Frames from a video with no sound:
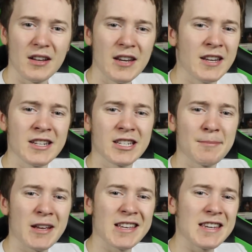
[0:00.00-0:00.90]
He didn't
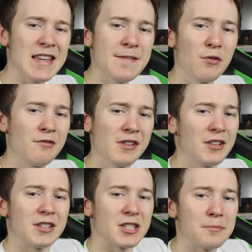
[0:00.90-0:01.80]
seem like an evil
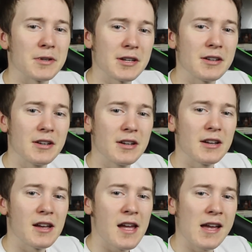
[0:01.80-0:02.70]
villain to me.
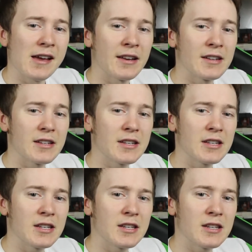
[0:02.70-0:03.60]
And
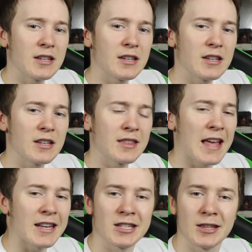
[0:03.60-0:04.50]

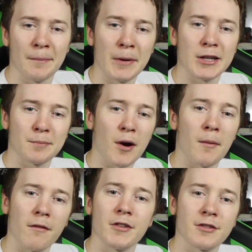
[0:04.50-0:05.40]
that's the biggest
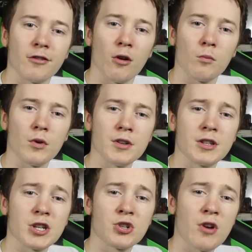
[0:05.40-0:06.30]
problem of this film,
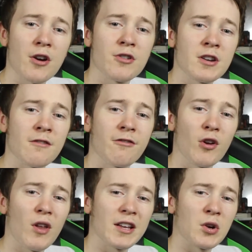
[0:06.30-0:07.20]
was that Shredder didn't
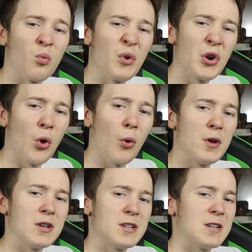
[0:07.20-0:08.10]
feel like a real